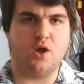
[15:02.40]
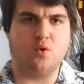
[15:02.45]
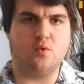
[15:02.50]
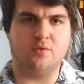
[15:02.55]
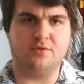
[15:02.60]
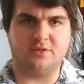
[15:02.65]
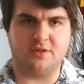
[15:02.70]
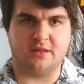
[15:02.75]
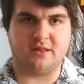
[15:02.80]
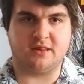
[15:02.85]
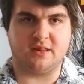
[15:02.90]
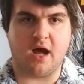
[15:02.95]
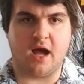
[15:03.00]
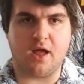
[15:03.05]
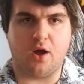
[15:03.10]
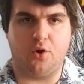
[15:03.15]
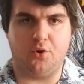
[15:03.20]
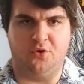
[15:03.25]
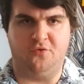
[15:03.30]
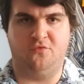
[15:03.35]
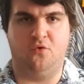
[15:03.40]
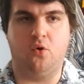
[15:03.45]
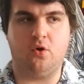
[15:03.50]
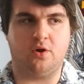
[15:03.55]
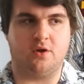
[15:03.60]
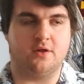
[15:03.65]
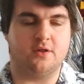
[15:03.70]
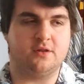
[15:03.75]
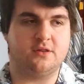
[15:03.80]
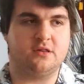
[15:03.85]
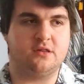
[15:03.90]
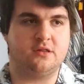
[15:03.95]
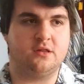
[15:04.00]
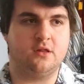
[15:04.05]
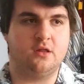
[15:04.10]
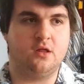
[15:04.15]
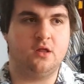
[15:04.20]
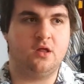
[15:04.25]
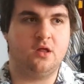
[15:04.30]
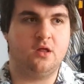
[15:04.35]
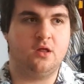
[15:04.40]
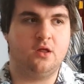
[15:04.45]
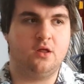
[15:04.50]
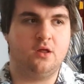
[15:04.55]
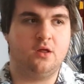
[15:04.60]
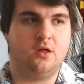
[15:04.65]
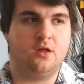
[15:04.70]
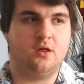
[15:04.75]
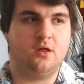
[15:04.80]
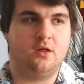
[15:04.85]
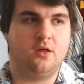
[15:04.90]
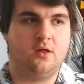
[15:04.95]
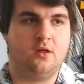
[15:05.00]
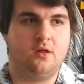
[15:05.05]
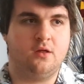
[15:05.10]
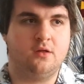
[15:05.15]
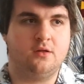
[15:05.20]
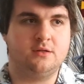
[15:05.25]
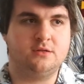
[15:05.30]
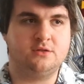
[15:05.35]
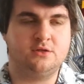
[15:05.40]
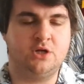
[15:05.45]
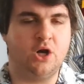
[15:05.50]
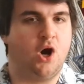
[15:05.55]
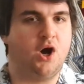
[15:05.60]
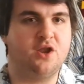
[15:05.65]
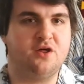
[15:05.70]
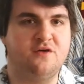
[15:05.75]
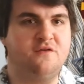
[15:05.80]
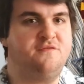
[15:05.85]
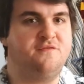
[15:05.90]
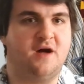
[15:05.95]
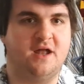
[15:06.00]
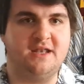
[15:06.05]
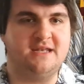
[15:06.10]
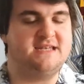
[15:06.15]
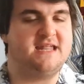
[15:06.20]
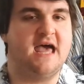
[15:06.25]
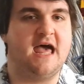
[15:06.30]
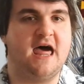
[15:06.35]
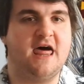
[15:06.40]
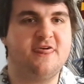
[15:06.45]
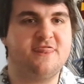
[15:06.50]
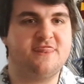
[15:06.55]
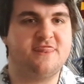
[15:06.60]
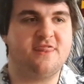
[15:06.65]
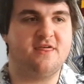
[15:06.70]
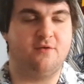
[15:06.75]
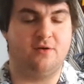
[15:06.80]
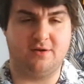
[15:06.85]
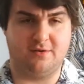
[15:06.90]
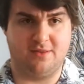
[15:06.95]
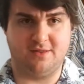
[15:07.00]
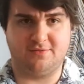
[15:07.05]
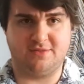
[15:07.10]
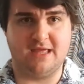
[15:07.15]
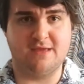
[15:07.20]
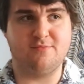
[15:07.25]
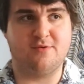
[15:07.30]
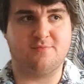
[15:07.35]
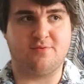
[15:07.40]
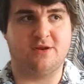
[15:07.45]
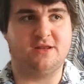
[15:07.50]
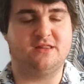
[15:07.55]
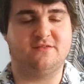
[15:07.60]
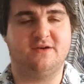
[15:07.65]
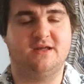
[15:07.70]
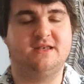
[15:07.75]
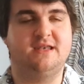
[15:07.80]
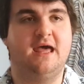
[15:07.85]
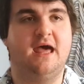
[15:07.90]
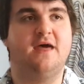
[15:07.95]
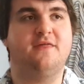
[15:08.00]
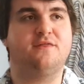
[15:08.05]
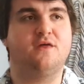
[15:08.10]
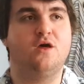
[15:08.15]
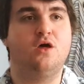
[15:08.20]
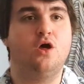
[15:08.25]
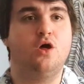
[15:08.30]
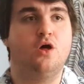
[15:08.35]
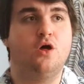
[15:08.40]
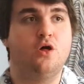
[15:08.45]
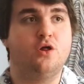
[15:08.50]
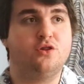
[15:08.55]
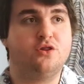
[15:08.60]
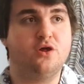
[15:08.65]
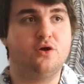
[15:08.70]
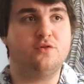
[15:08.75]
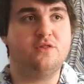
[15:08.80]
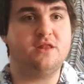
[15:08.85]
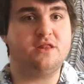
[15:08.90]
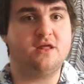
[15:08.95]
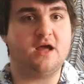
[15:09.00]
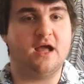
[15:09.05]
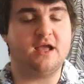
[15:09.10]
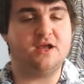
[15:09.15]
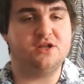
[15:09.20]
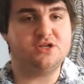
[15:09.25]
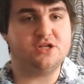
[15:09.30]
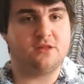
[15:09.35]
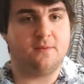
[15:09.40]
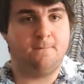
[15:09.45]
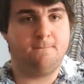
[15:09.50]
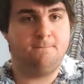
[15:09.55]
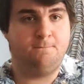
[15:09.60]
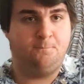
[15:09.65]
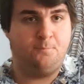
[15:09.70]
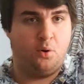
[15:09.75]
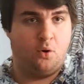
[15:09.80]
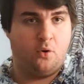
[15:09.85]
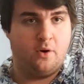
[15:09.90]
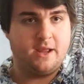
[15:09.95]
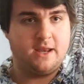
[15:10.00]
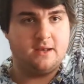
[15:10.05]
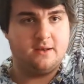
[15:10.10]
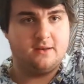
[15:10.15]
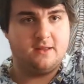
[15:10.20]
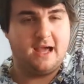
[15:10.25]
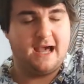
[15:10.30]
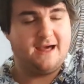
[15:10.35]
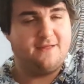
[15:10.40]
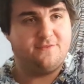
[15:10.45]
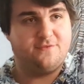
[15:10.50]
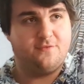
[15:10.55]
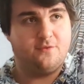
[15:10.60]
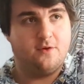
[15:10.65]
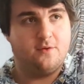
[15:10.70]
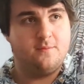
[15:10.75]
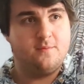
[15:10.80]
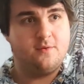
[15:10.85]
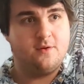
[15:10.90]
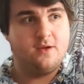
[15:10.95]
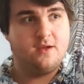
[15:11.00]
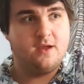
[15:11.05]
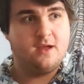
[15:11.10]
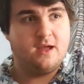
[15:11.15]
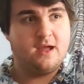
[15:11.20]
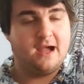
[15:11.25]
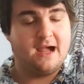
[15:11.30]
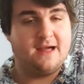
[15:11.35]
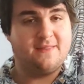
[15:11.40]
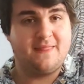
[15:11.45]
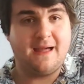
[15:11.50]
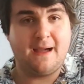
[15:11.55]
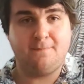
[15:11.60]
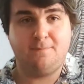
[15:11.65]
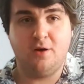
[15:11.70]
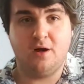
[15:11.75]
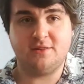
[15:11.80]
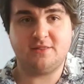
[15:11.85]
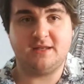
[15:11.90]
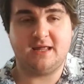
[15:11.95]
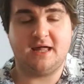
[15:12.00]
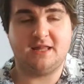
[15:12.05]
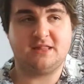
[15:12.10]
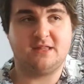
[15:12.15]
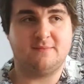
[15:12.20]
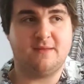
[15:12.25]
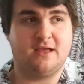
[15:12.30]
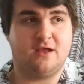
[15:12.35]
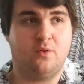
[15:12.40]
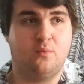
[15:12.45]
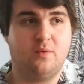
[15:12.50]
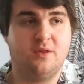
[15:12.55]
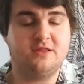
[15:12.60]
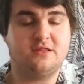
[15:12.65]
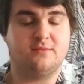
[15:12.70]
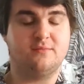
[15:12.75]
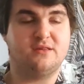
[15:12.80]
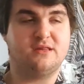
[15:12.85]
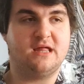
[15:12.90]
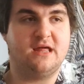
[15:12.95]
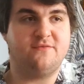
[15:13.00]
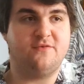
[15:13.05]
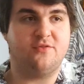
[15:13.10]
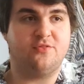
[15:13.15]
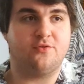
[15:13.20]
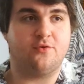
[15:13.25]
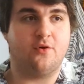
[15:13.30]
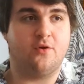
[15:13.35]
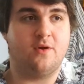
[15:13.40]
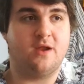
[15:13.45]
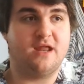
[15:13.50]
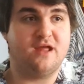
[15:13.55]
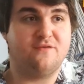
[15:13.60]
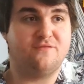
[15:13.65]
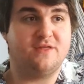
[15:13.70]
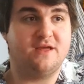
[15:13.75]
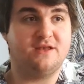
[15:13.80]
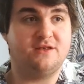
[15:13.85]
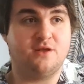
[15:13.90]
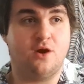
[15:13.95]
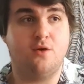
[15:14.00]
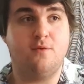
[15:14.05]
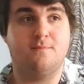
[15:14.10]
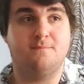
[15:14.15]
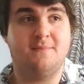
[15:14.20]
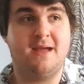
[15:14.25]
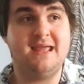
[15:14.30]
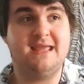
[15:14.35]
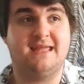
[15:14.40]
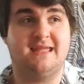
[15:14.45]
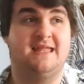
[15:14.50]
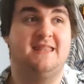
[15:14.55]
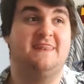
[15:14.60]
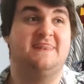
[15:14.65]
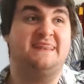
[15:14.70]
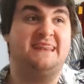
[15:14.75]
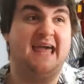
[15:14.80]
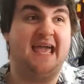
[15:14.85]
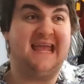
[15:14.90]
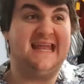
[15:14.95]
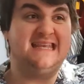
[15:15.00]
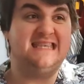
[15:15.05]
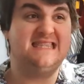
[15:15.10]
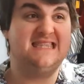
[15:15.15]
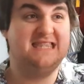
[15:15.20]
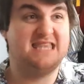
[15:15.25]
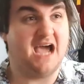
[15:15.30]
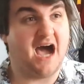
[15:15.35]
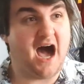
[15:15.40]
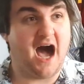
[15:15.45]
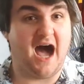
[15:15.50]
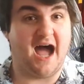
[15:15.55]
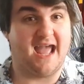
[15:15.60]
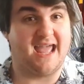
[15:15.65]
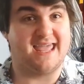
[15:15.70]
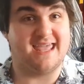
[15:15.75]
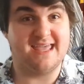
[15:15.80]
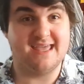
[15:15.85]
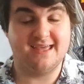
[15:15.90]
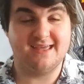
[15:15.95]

who was the scion of Orcus, god of undeath, or demon prince of undeath. So this guy can just point at them, and that person has to make a wisdom saving throw. If they don't make it, they die.